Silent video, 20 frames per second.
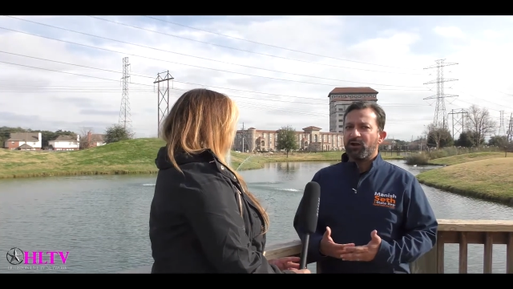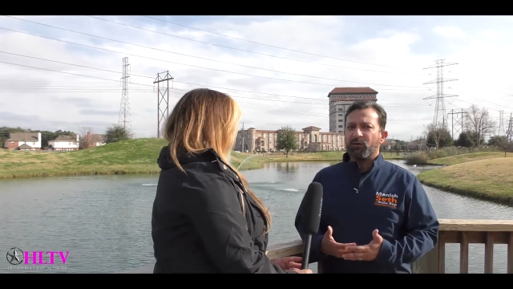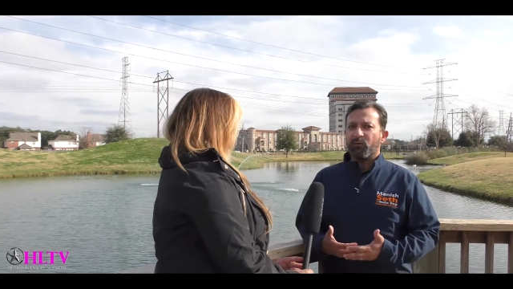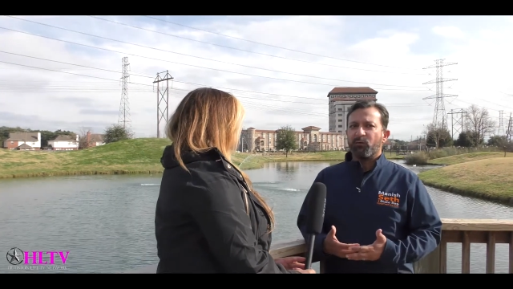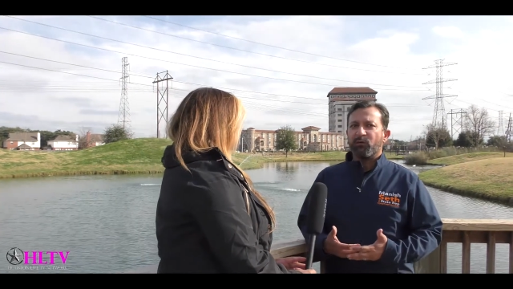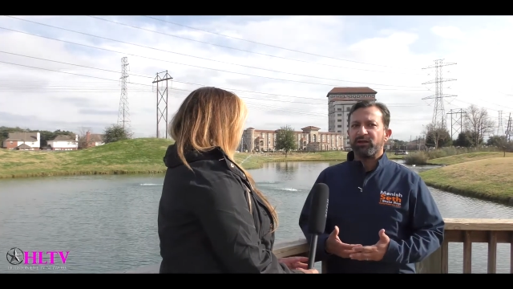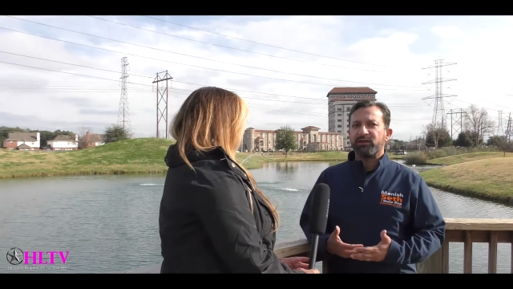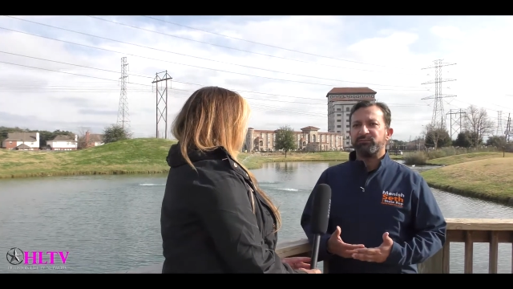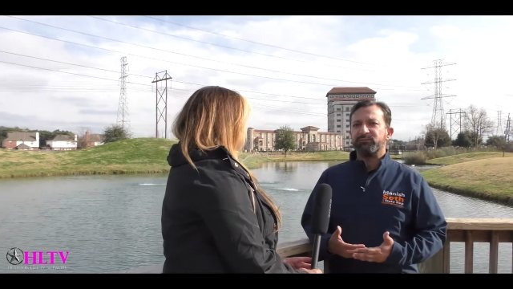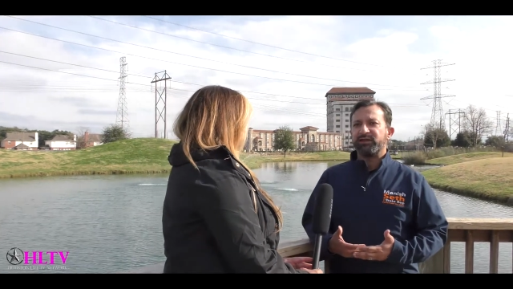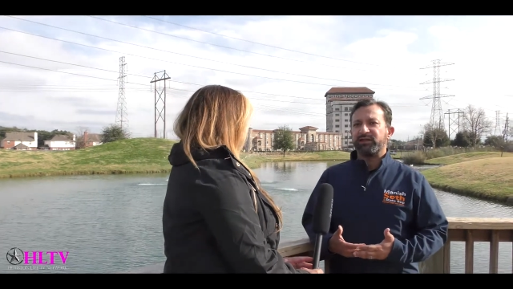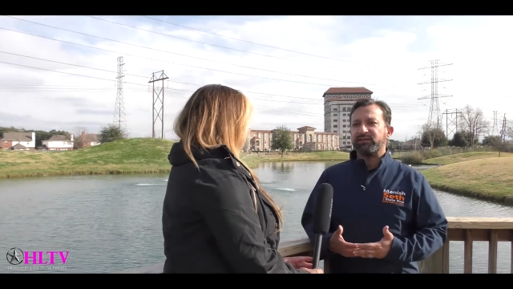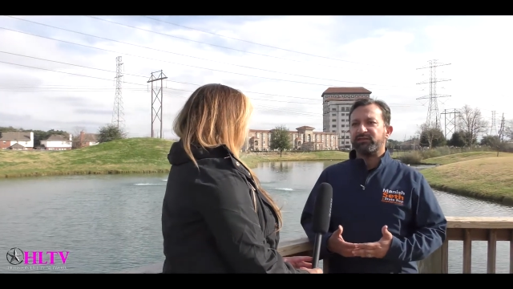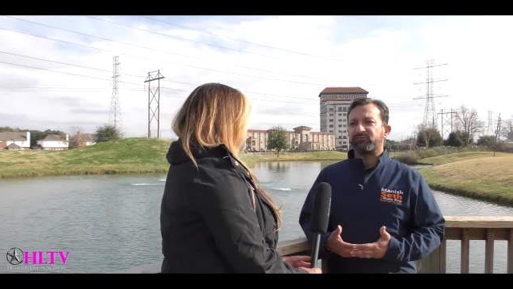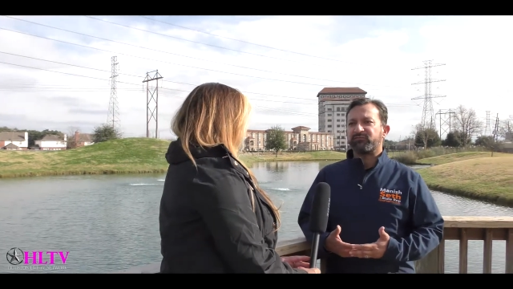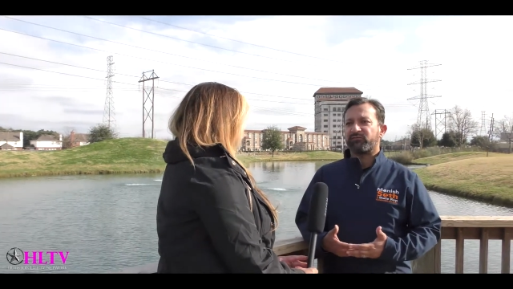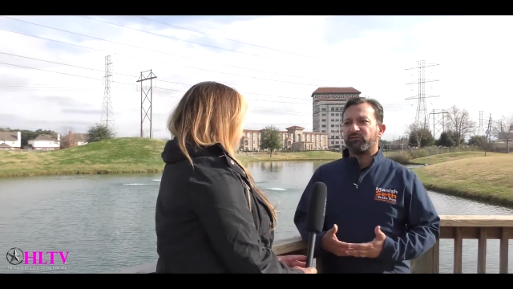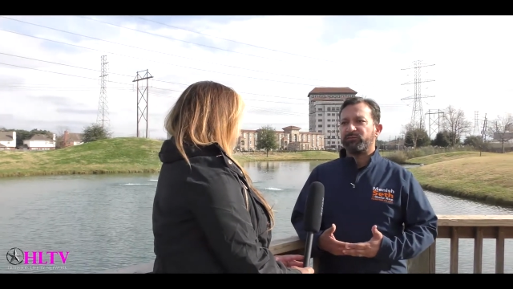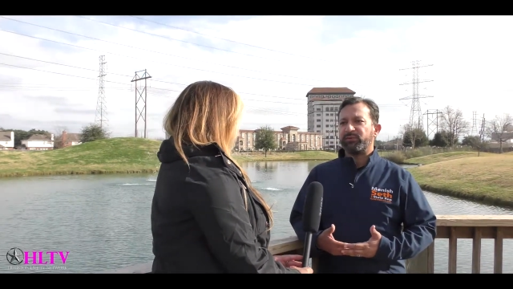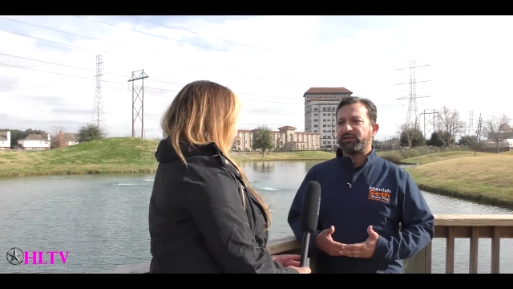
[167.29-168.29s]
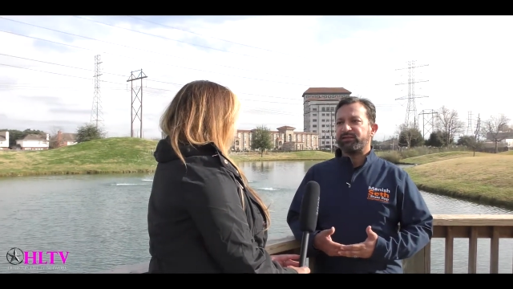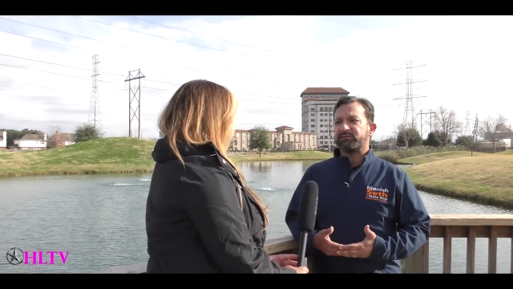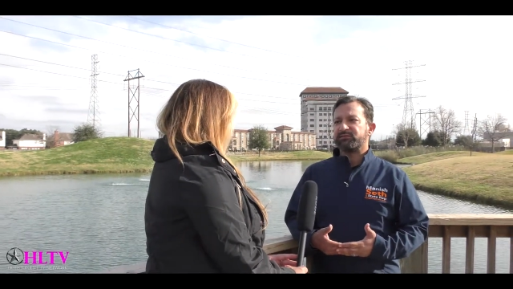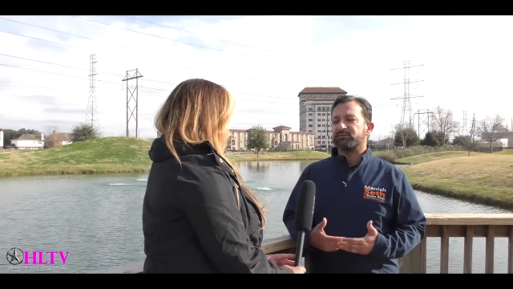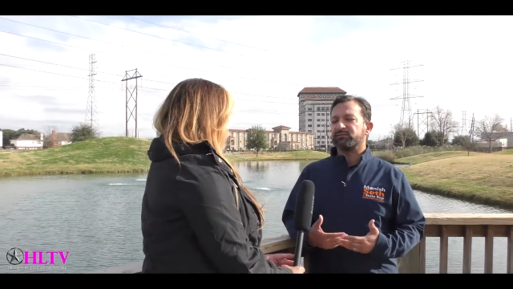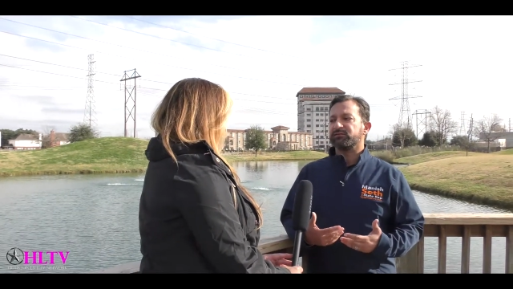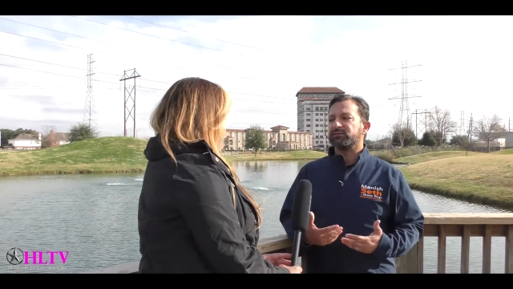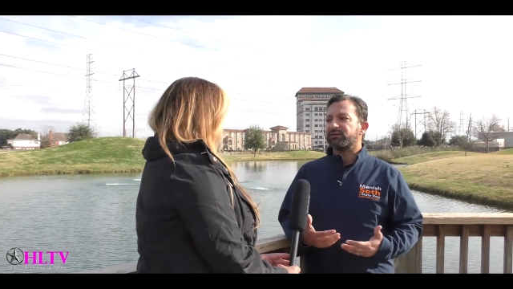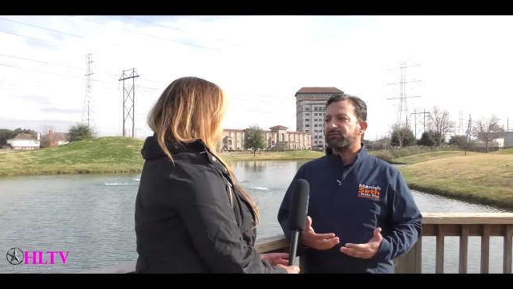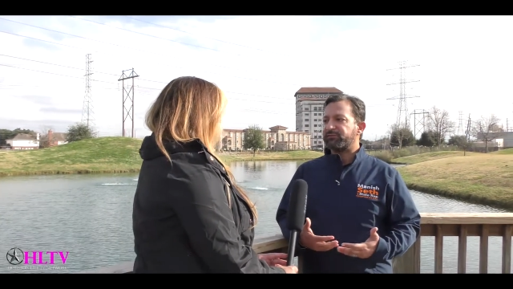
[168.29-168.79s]
what it means for me to
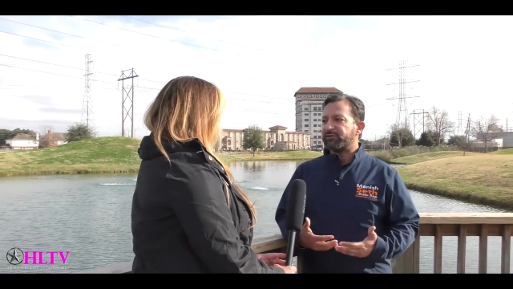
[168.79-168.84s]
live